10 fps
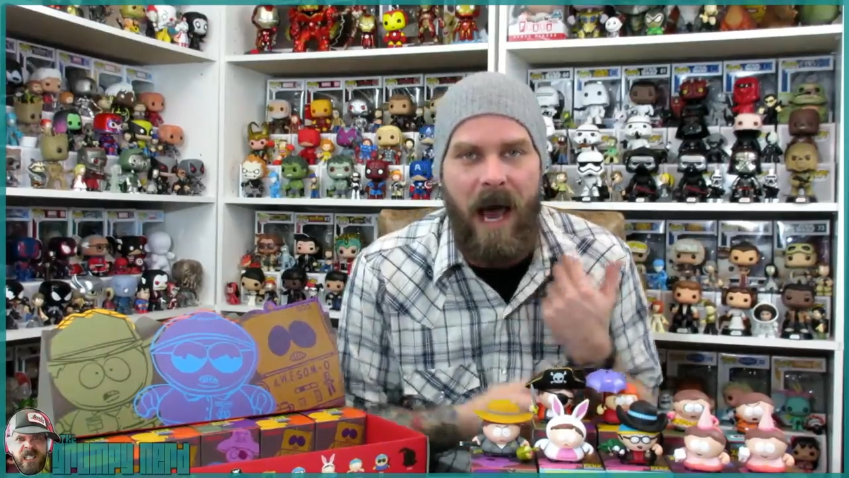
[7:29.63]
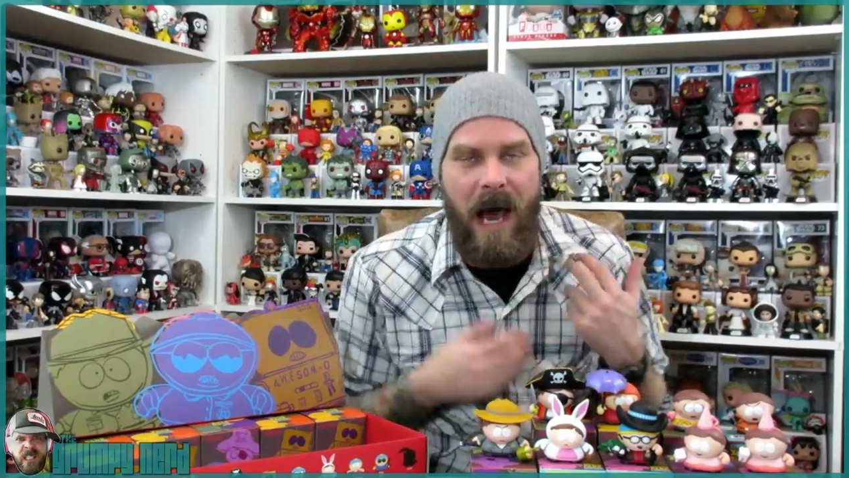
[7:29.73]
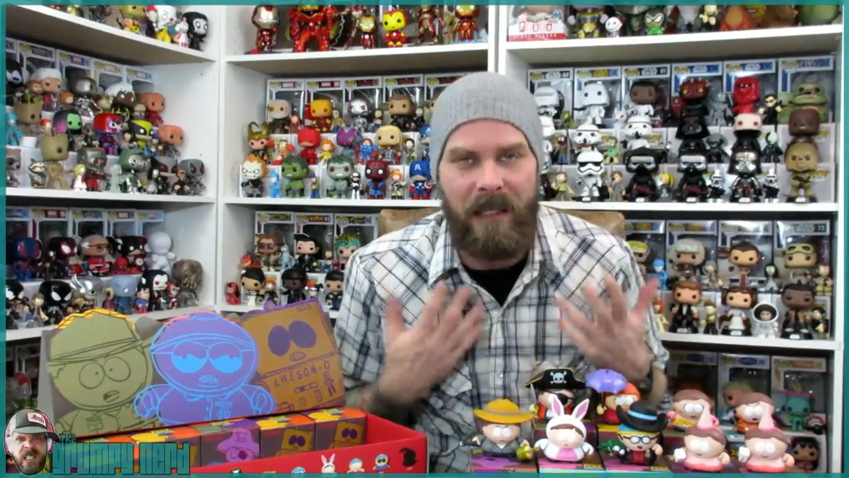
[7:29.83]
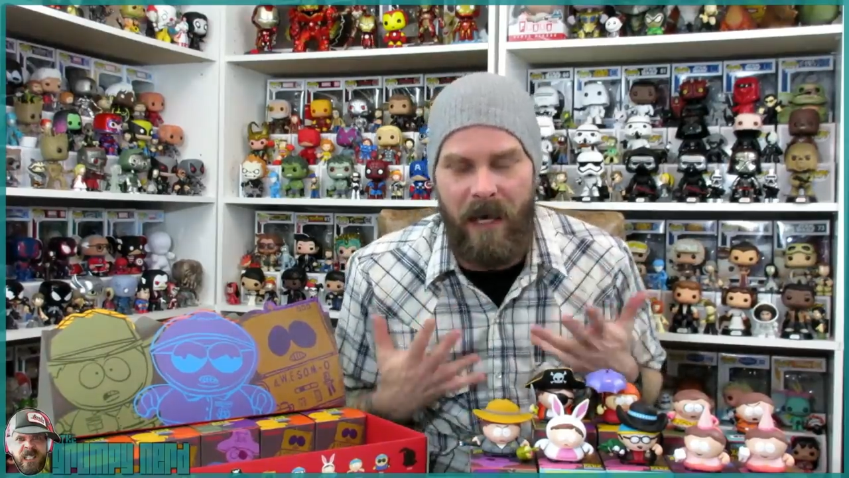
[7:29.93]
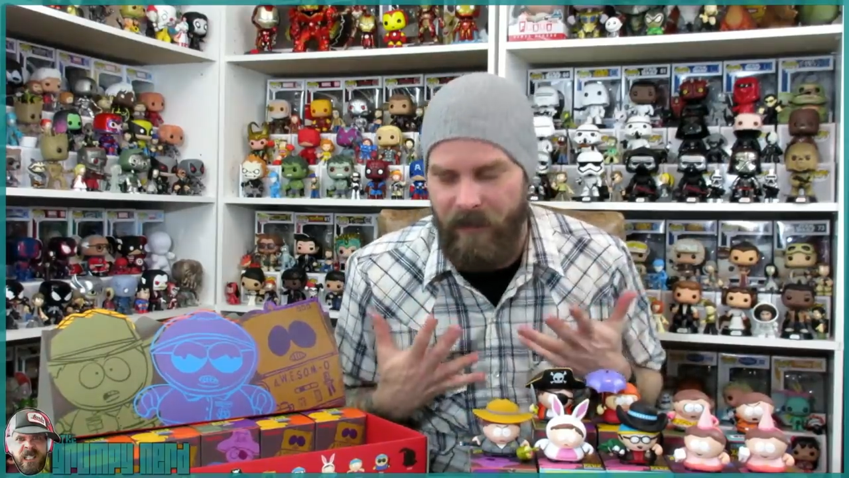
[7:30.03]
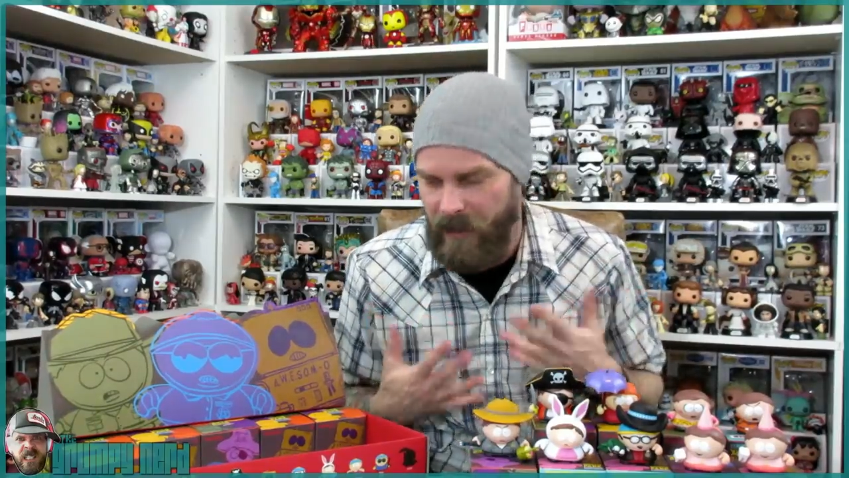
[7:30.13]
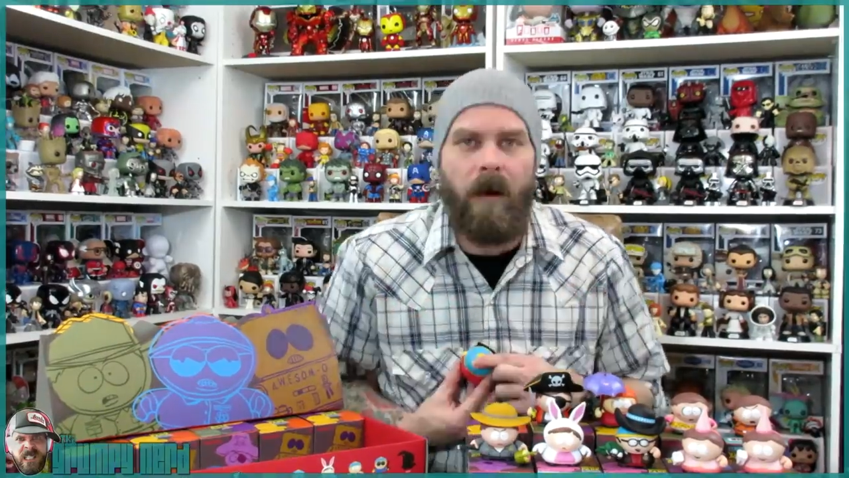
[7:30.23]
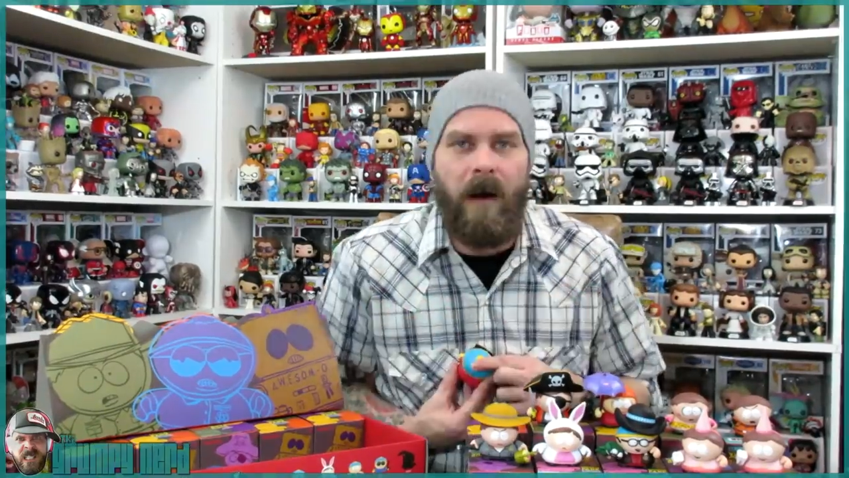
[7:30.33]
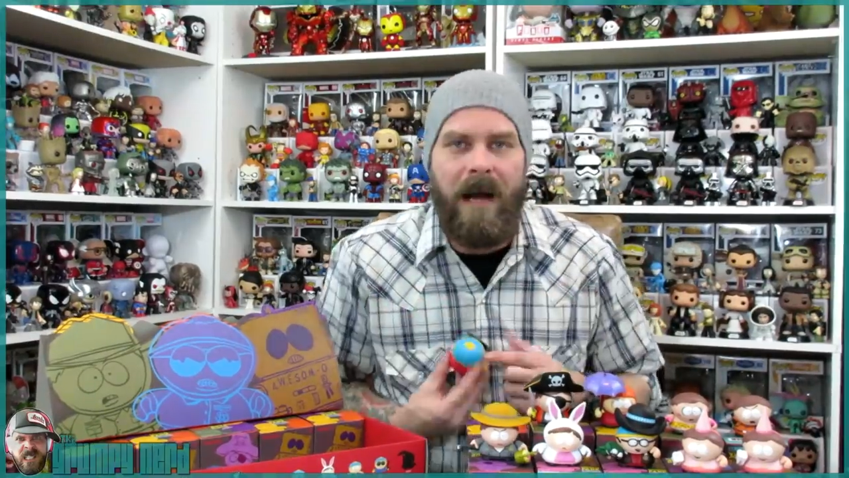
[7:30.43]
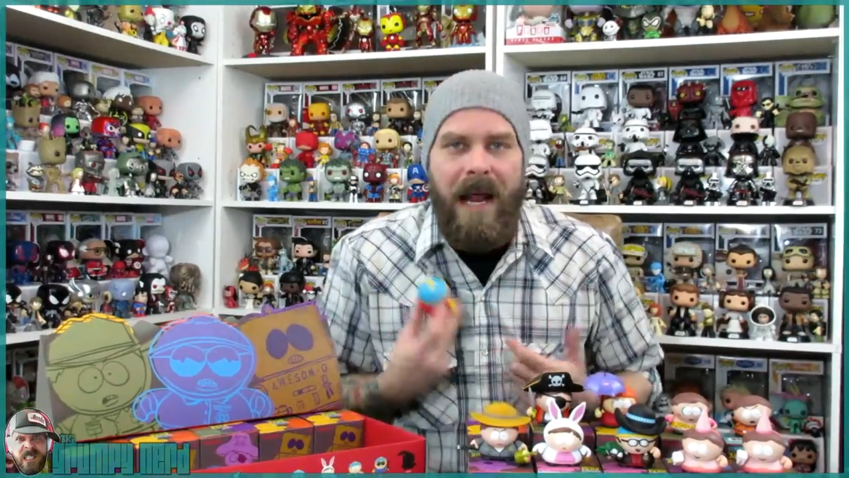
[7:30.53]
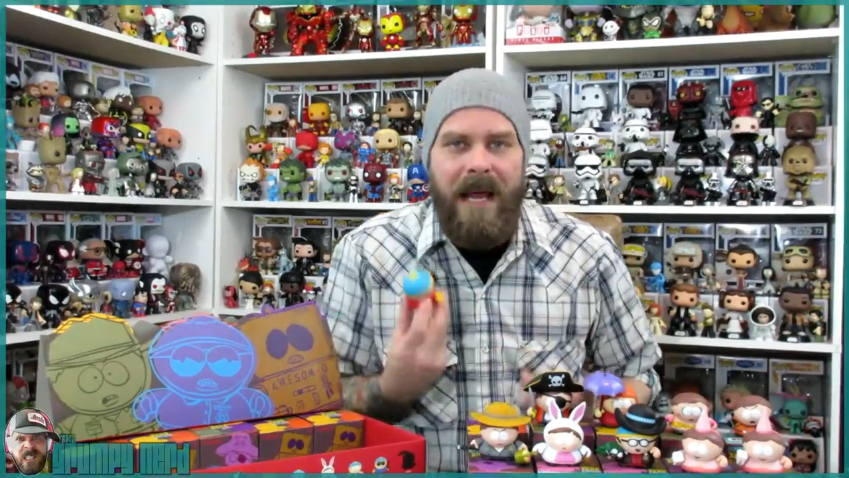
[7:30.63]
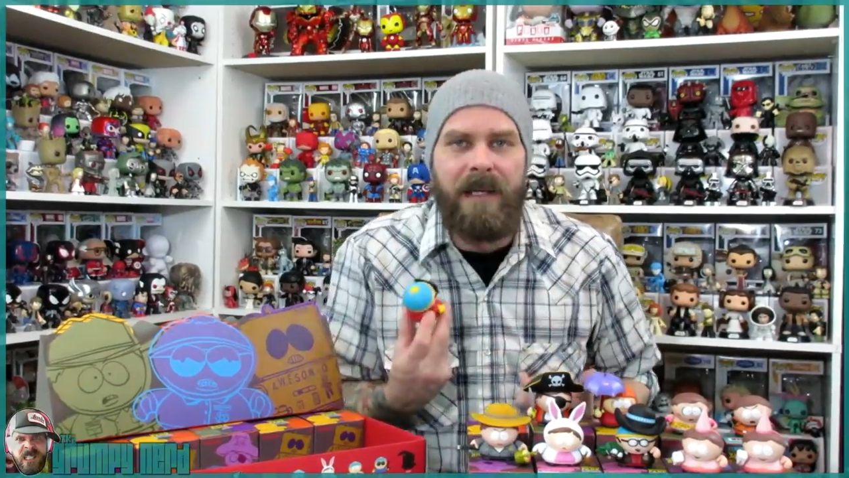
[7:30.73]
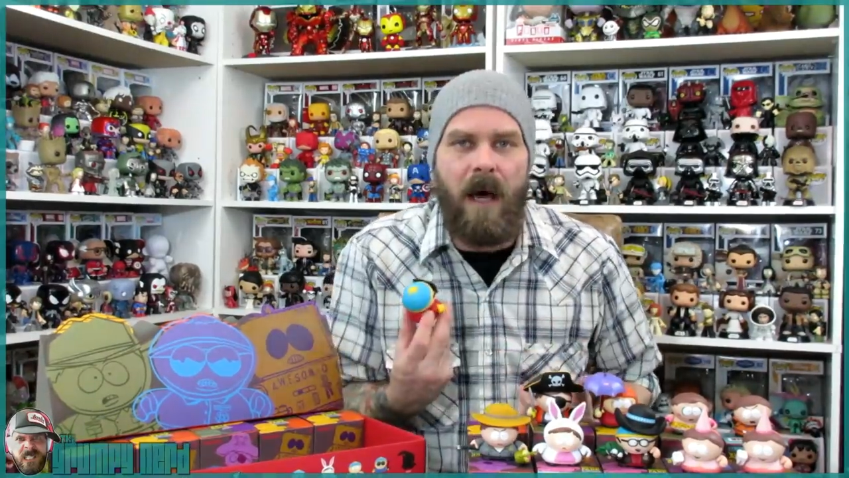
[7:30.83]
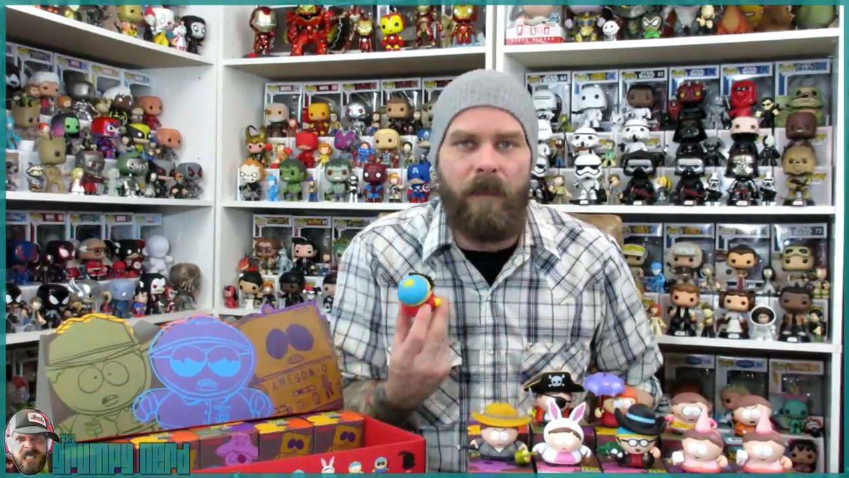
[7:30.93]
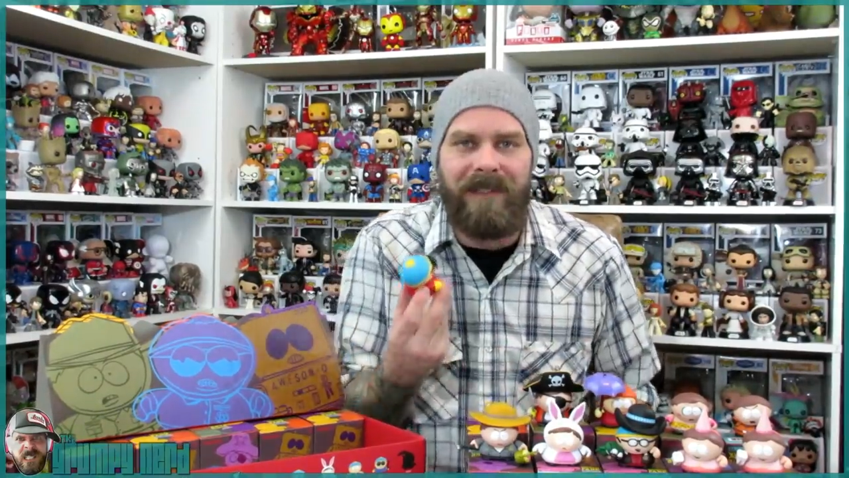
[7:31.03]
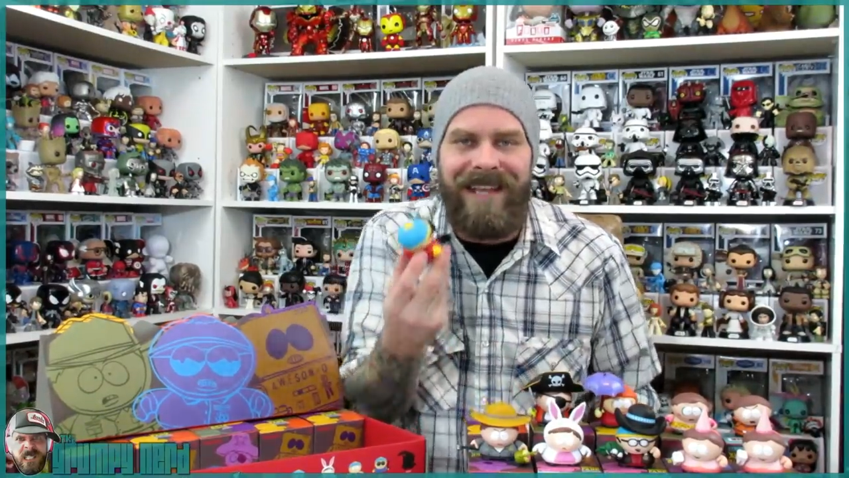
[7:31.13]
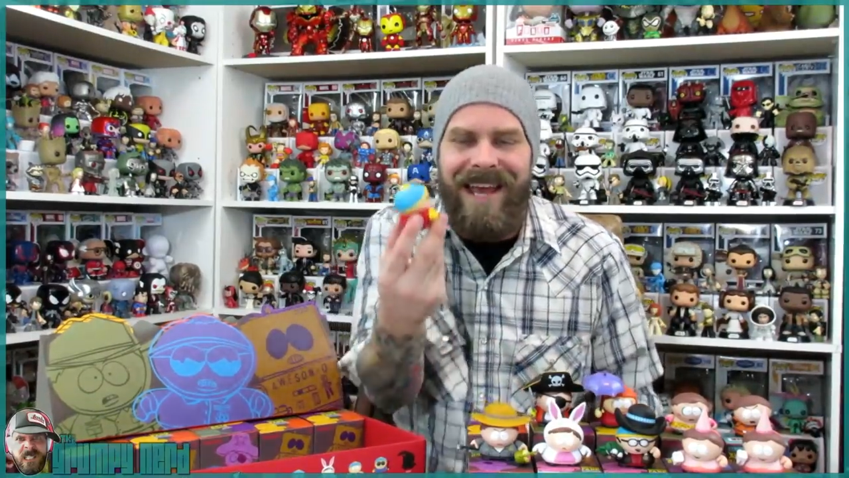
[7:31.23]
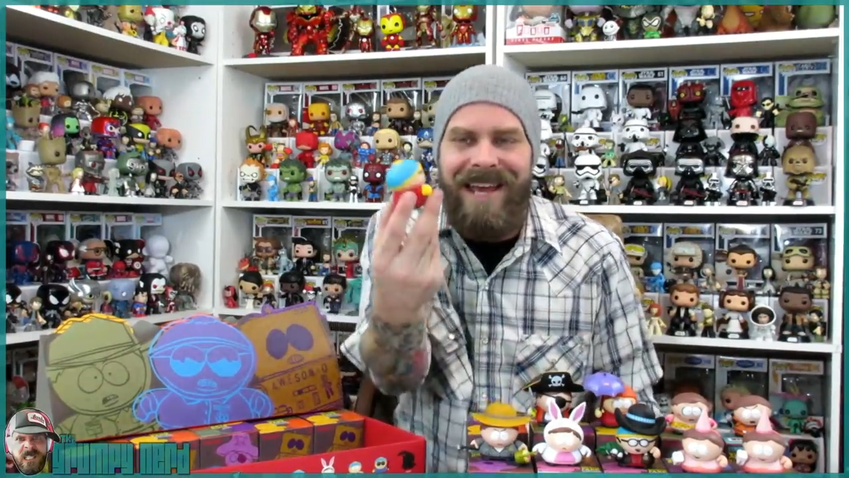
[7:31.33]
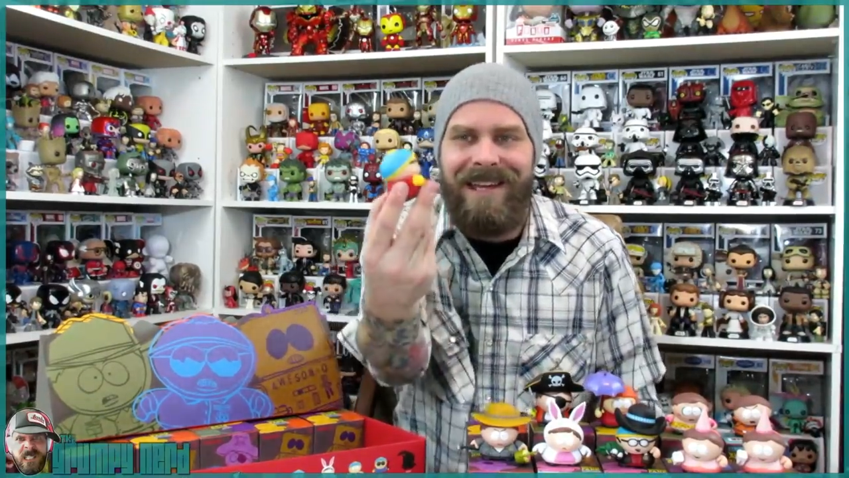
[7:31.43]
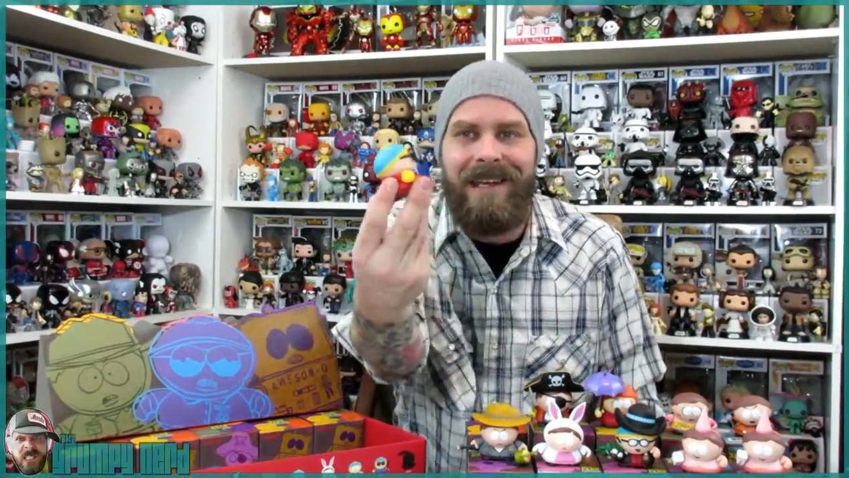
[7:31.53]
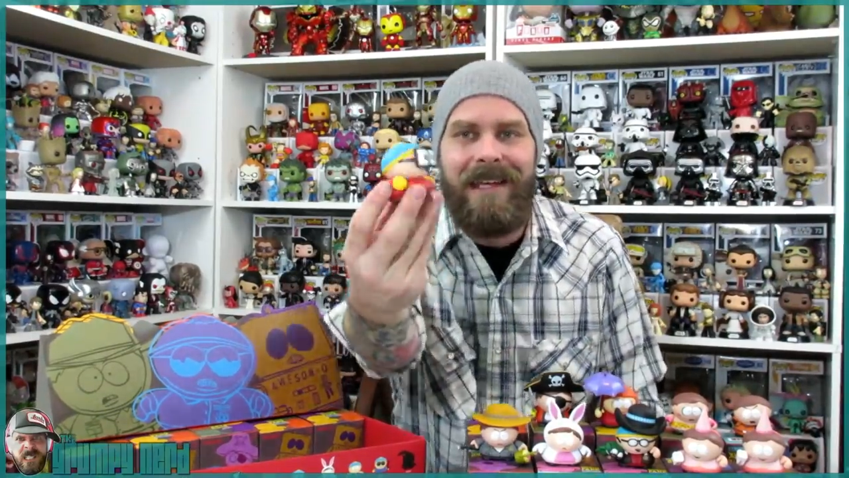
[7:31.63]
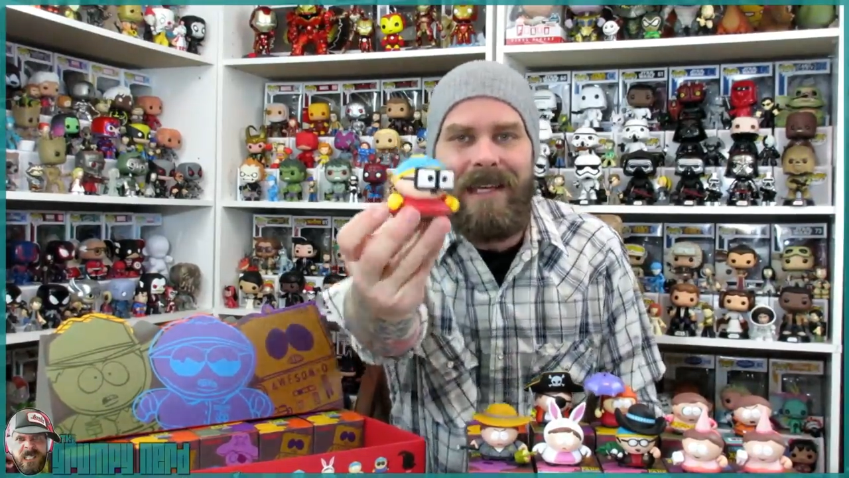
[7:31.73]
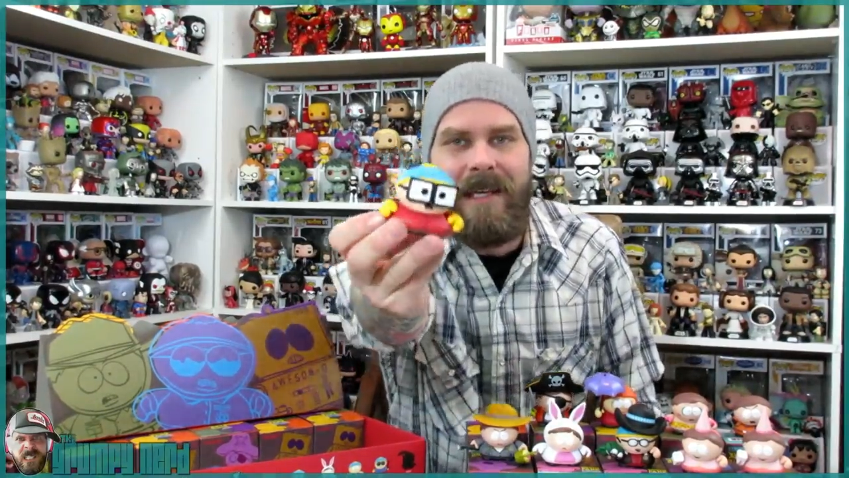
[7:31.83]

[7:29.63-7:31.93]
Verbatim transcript: I love it. All right, and number 10